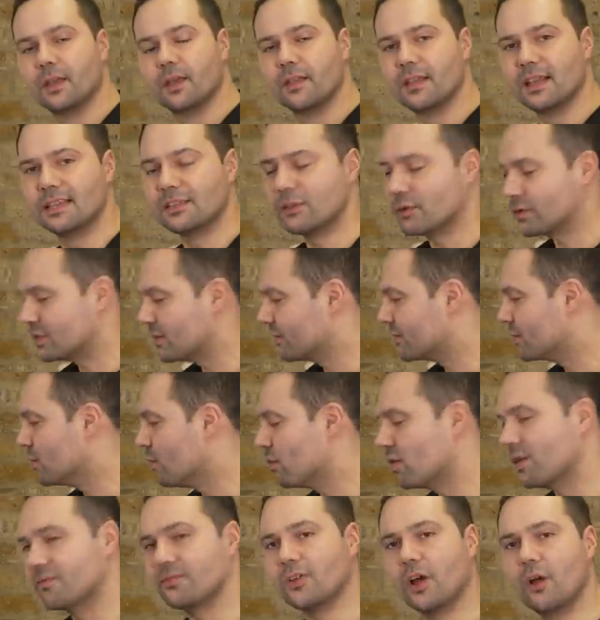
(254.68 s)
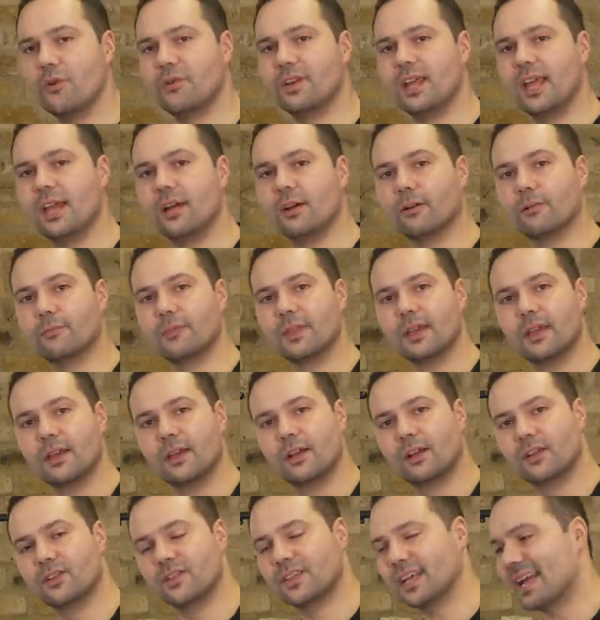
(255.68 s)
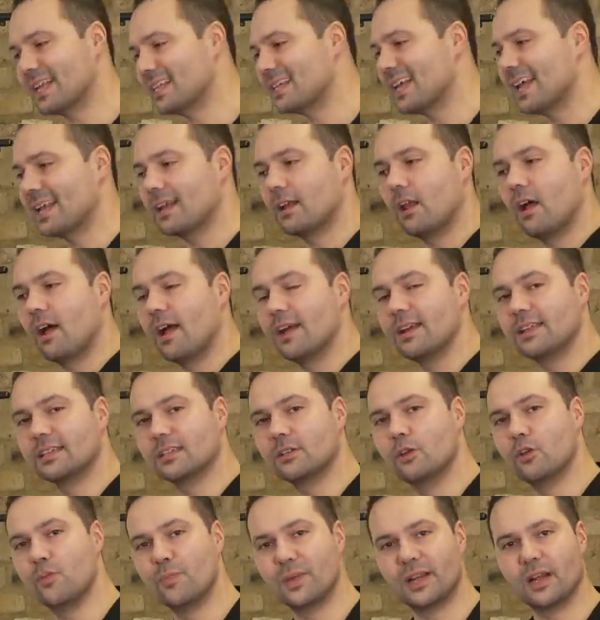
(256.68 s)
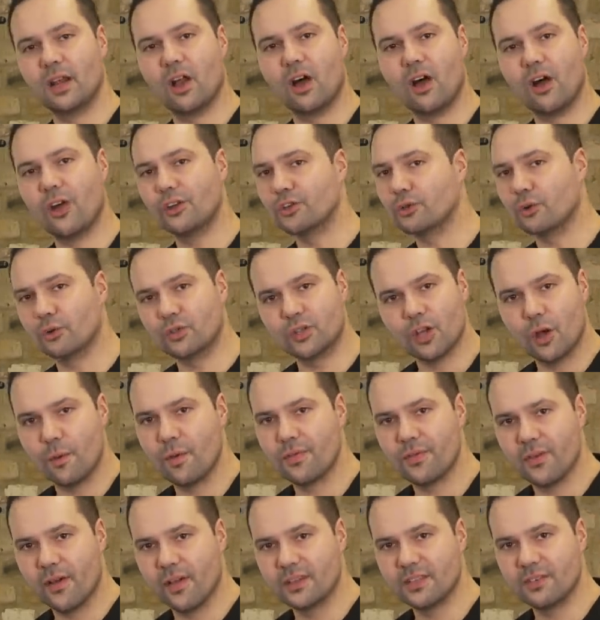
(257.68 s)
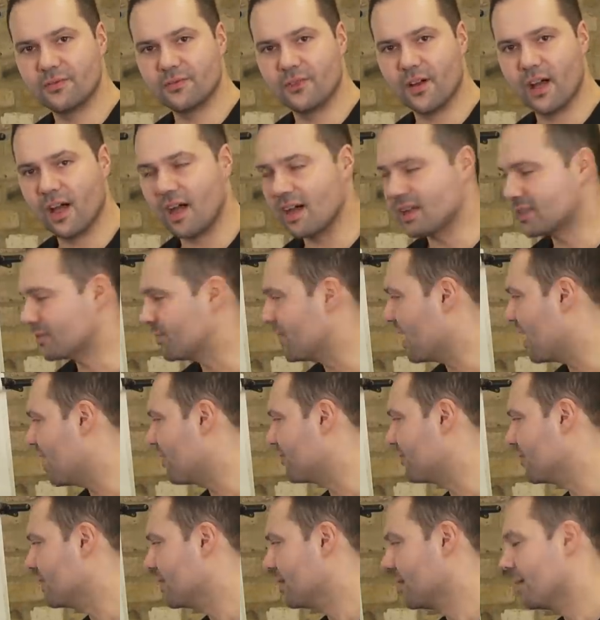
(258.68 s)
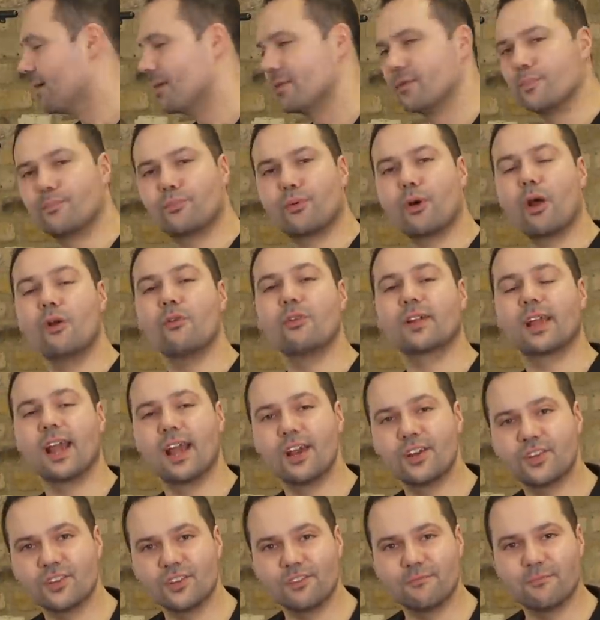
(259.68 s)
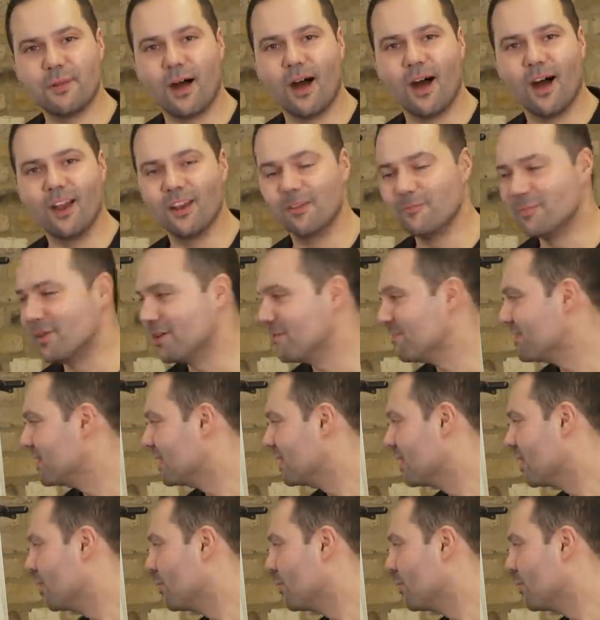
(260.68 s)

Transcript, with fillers: There's lots of talk of no deal because that deadline is looming large, October 31st. We have prorogation of Parliament.